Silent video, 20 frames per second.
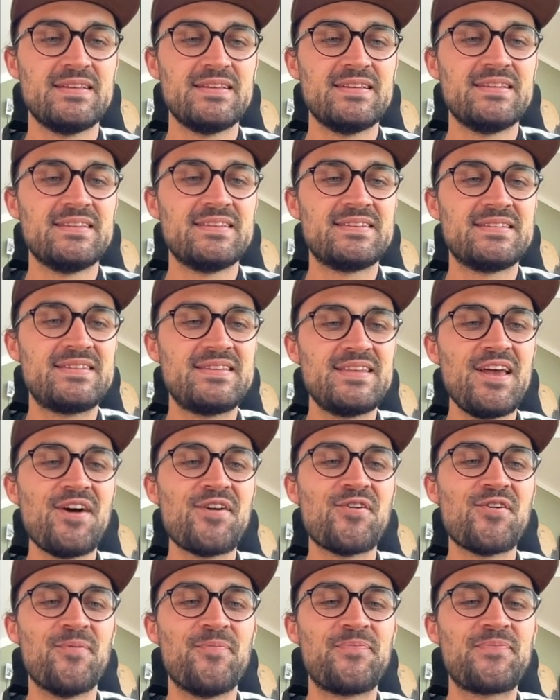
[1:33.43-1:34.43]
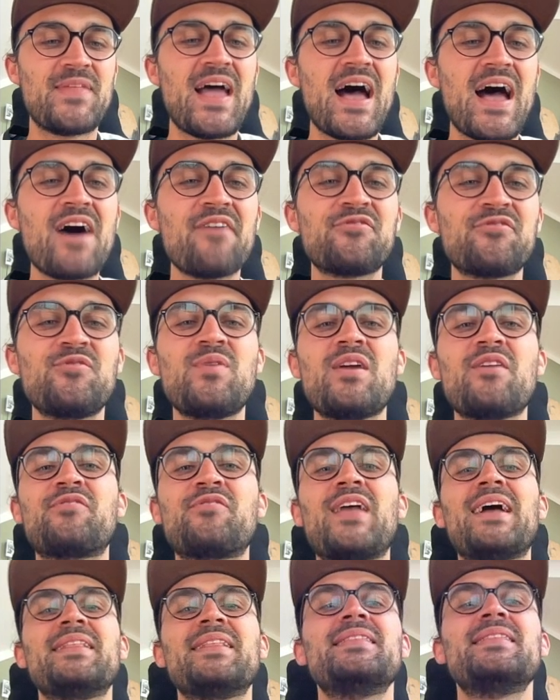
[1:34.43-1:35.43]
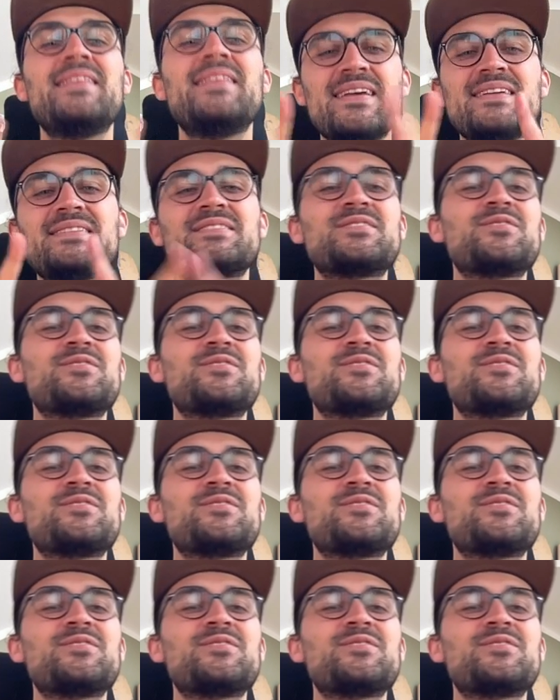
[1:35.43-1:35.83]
So after we have done this,